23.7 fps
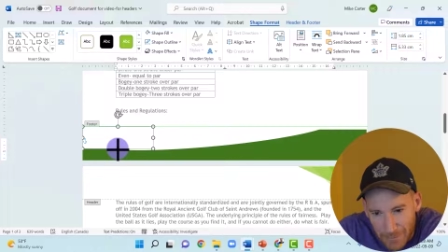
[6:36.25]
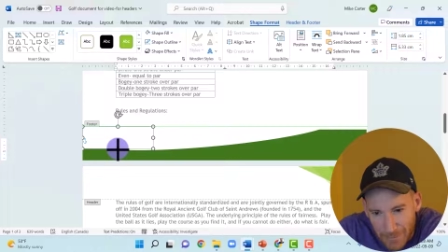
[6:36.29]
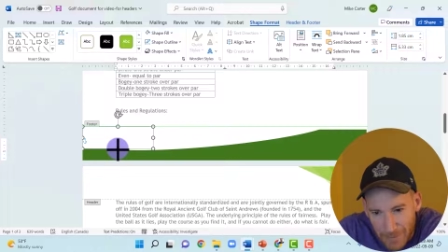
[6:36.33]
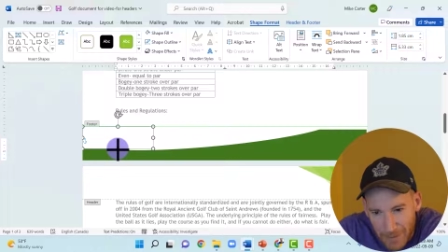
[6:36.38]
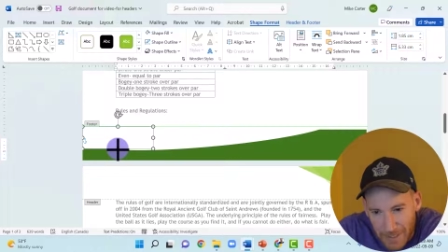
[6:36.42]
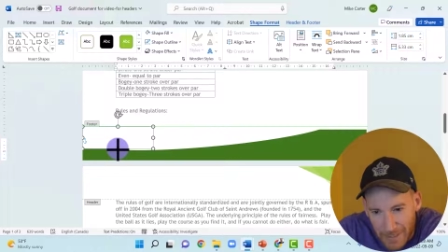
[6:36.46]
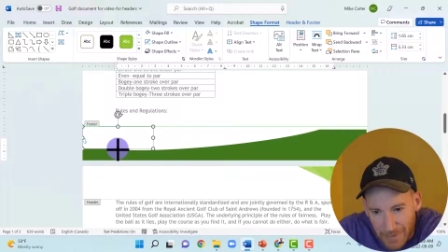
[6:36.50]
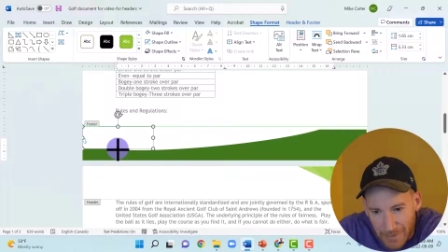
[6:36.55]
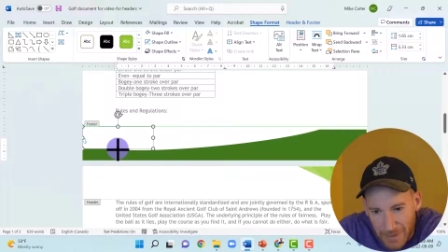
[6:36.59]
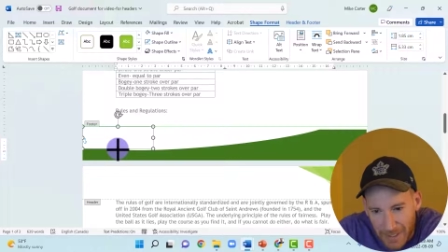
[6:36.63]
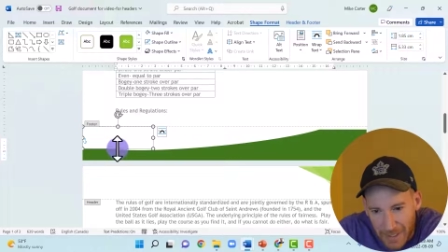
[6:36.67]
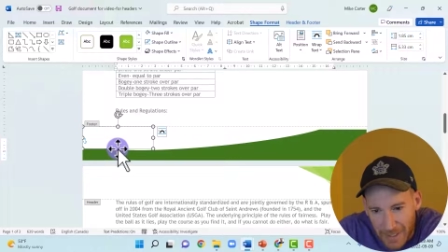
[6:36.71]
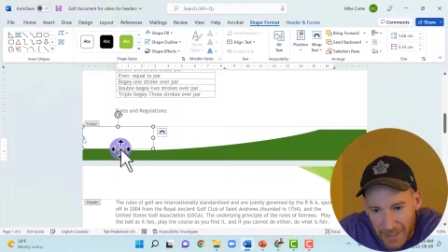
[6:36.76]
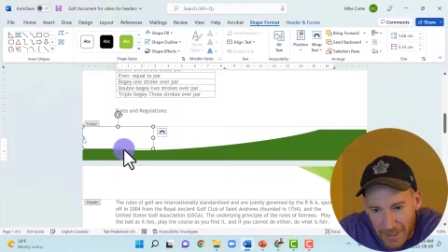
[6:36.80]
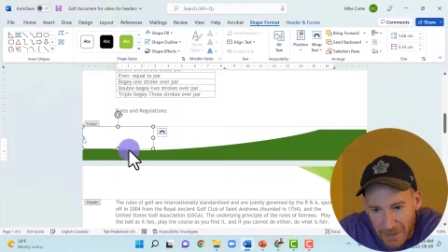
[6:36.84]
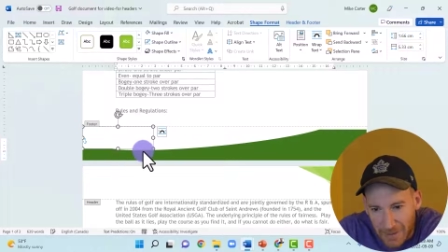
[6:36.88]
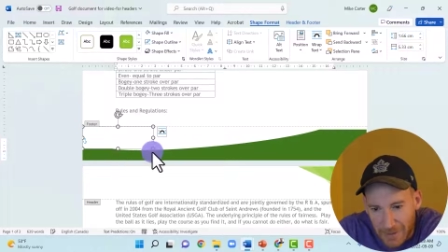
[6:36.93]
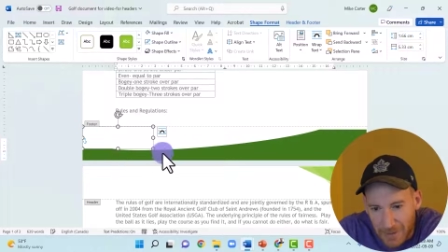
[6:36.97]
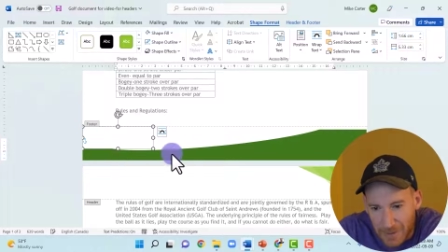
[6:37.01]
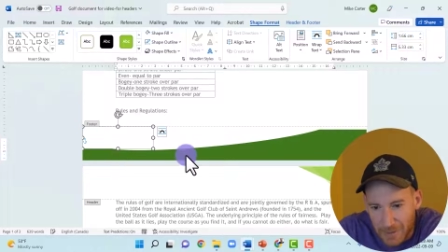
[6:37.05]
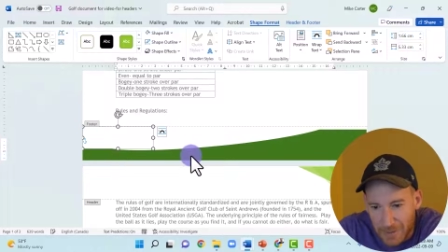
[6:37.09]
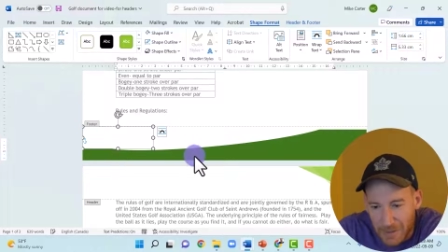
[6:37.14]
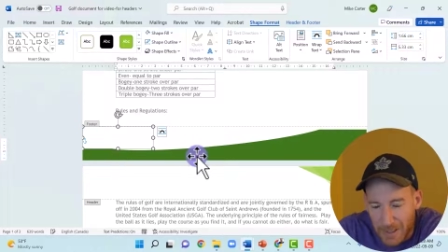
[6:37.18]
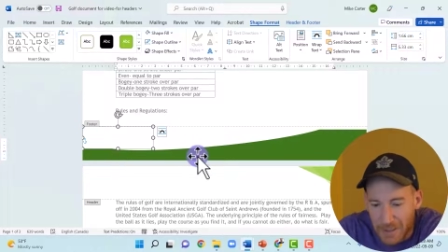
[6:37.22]
might have to
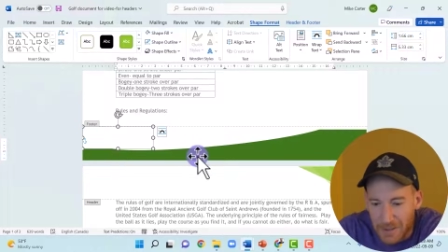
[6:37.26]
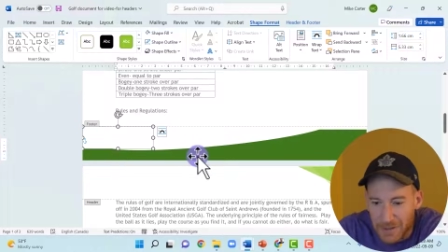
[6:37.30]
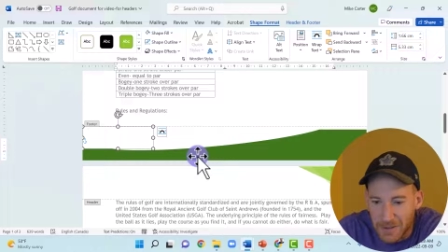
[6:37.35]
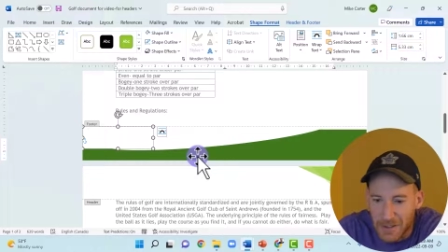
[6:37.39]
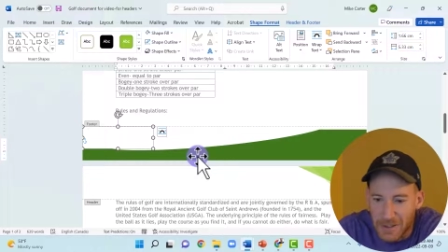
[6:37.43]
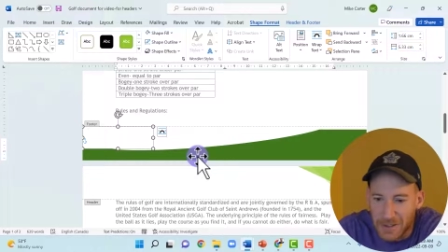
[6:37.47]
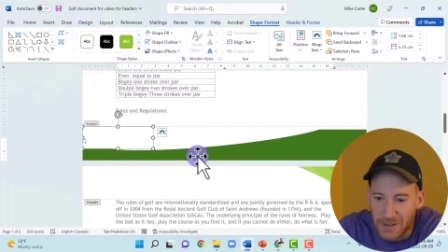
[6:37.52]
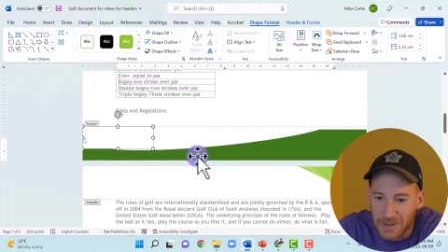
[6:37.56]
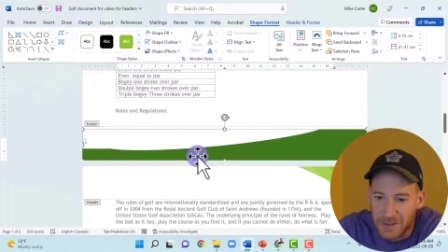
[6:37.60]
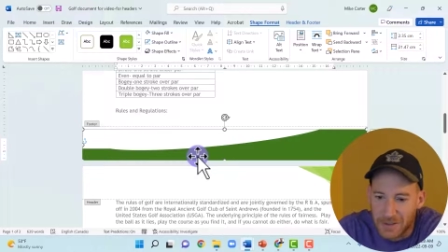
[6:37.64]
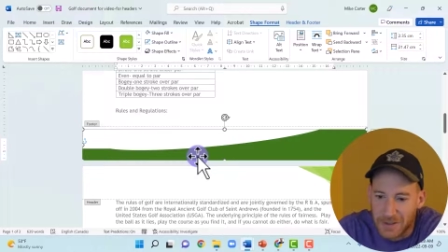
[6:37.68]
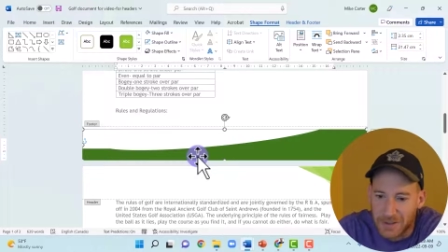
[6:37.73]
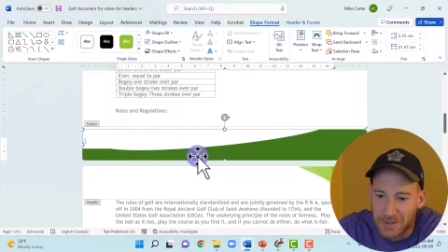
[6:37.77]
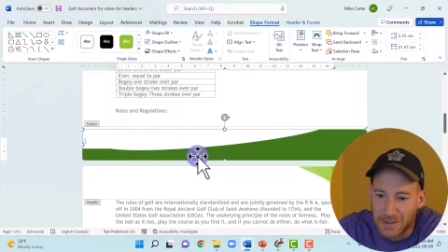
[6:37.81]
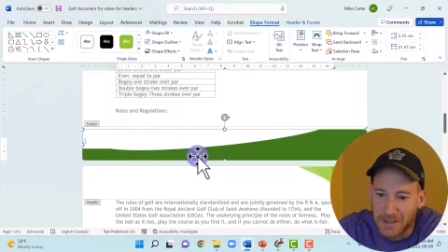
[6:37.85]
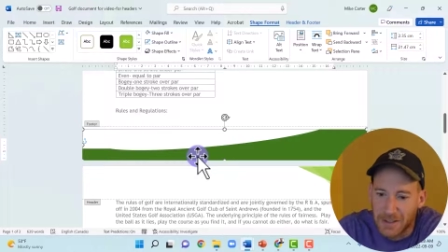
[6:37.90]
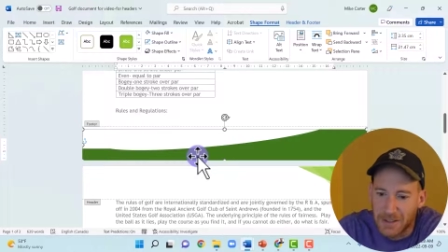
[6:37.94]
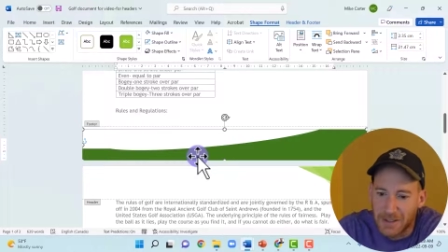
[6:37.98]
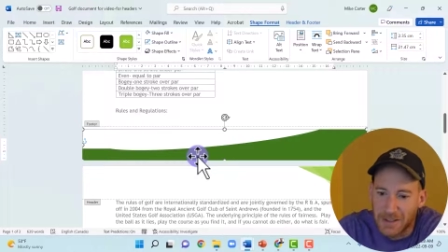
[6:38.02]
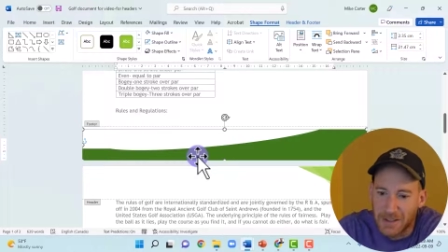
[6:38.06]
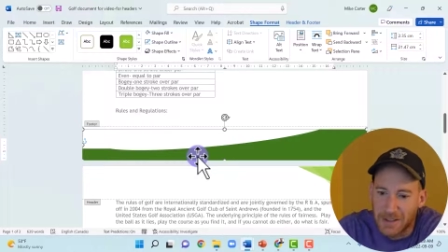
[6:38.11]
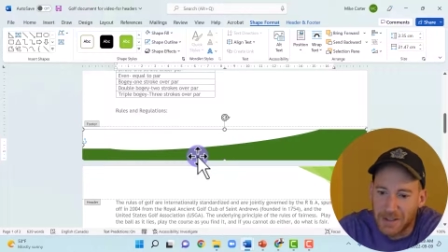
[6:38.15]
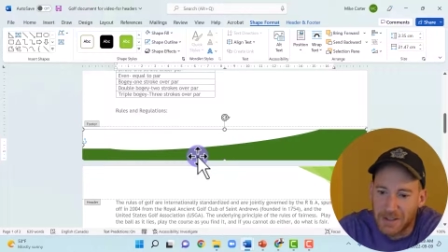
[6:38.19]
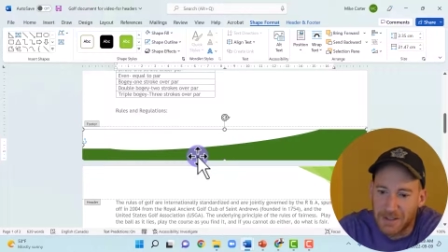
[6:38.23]
angle it. Actually, that looks
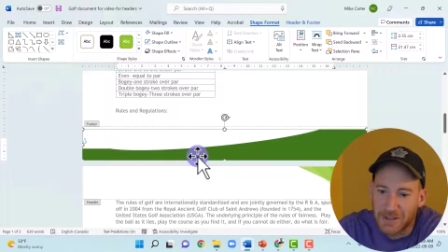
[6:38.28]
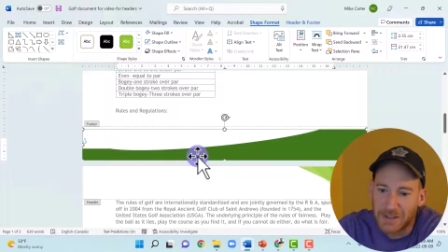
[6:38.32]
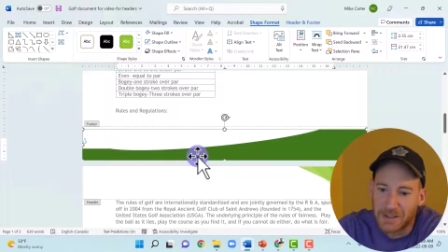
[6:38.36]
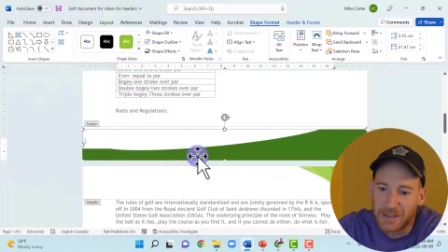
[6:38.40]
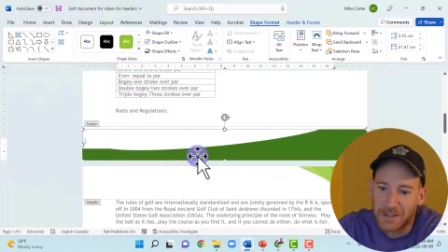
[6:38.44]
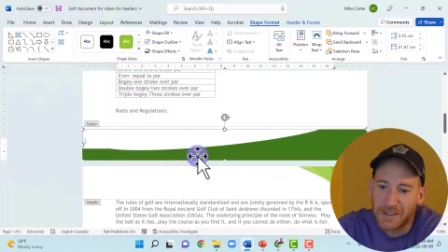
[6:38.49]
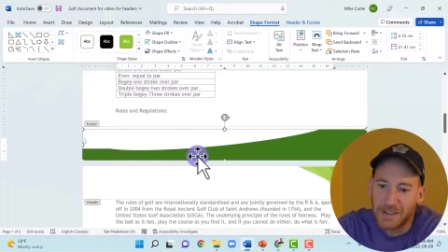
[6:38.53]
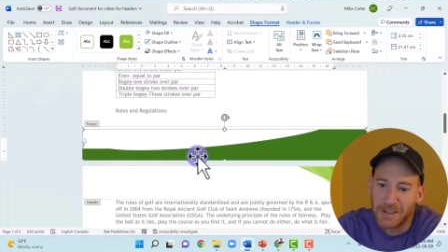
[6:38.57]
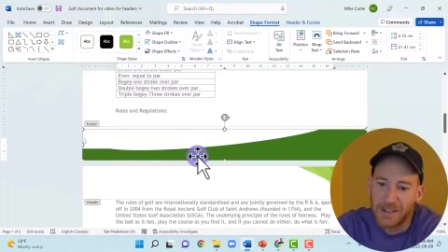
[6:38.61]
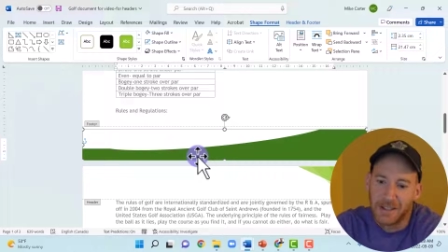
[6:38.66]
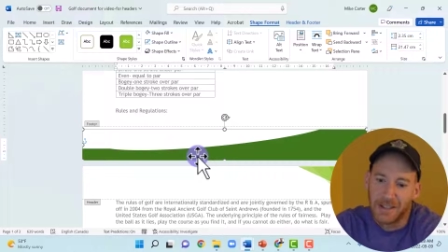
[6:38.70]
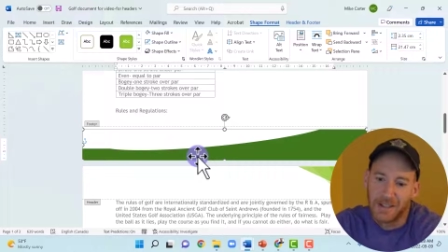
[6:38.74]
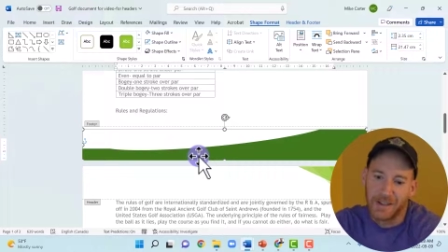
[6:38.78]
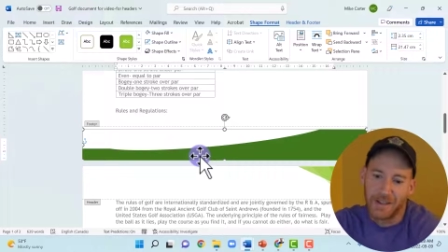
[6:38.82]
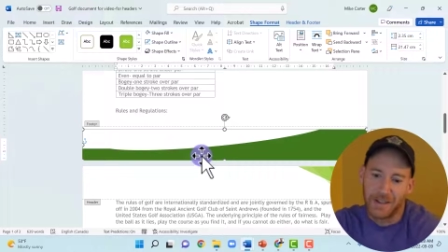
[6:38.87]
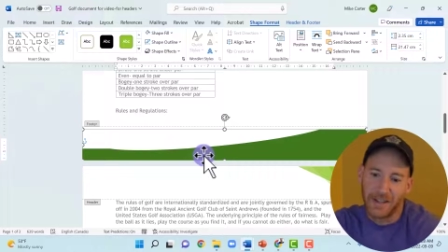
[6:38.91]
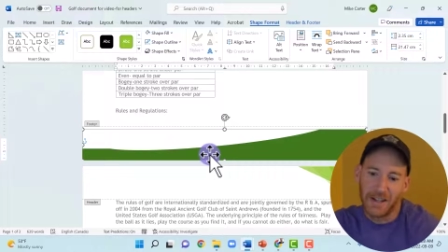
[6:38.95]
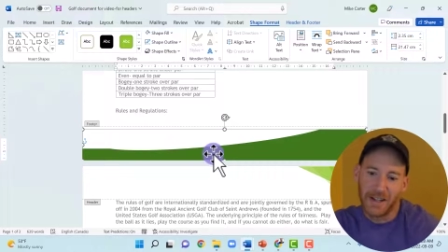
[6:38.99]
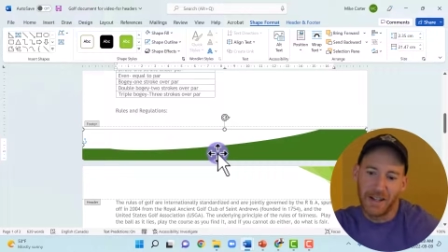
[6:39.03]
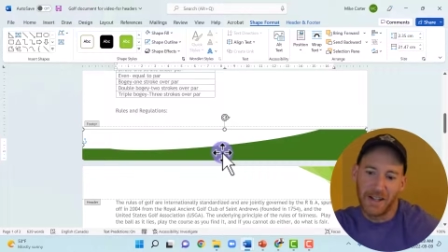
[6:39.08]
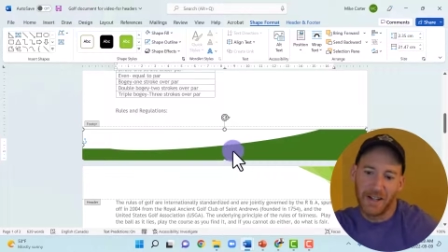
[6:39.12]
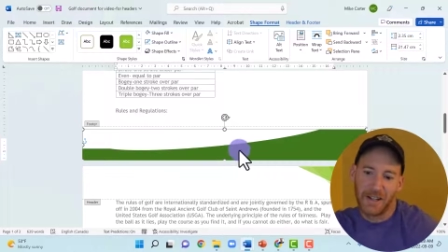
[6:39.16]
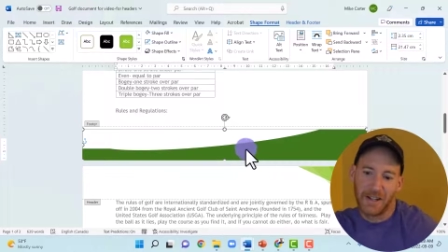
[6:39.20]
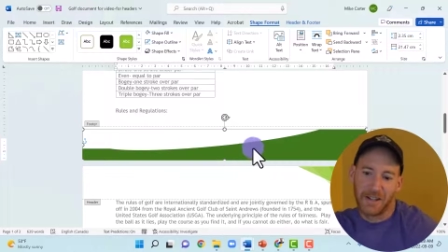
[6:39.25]
good. It's got a little,
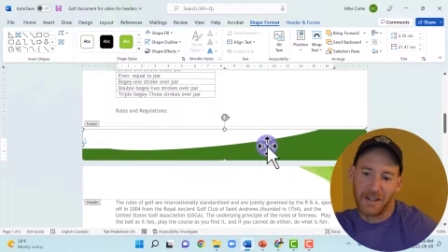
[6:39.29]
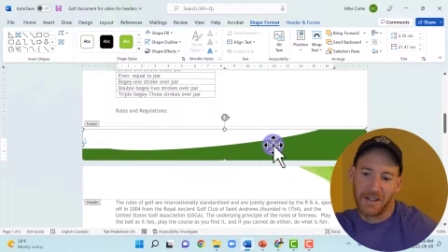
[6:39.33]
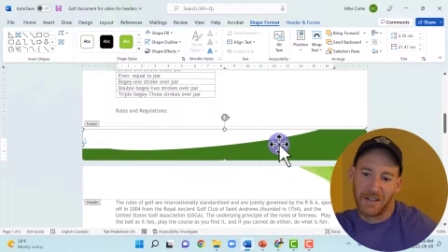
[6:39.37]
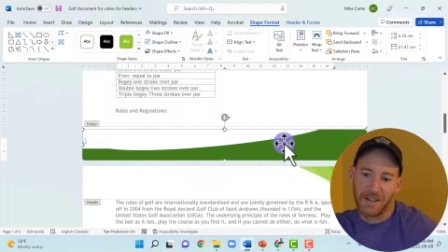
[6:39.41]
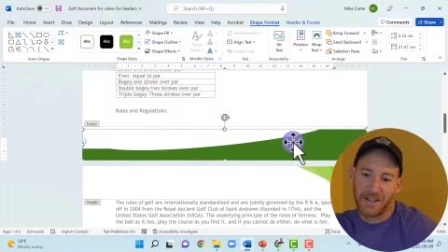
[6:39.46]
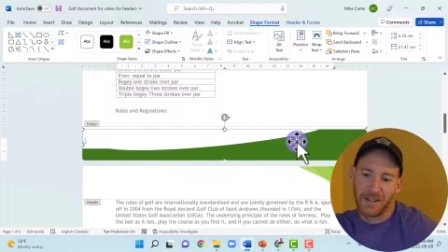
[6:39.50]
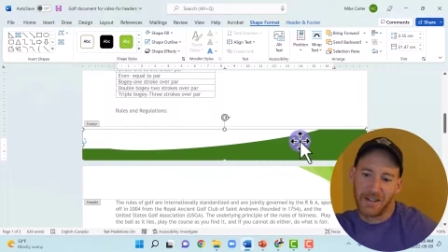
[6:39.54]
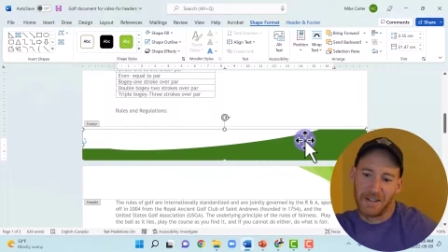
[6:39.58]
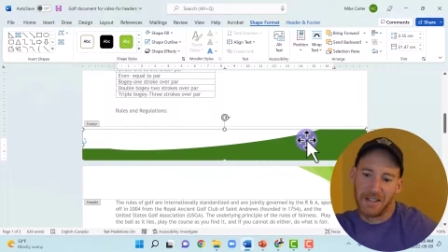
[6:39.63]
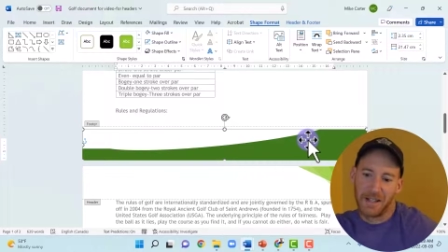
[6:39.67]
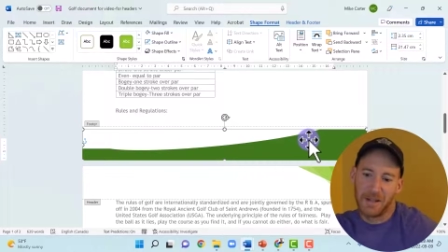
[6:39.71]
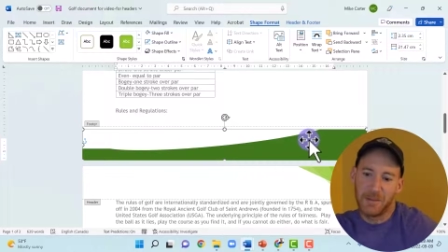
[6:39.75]
there.